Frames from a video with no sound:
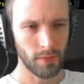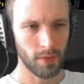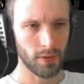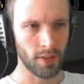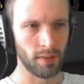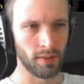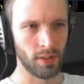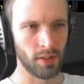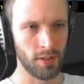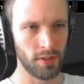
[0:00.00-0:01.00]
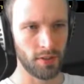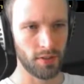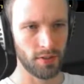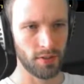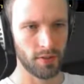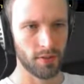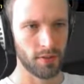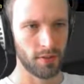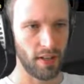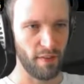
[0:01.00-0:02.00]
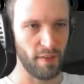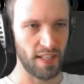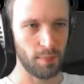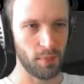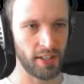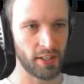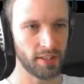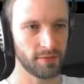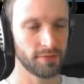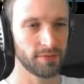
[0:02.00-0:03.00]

So I've got a face breaker.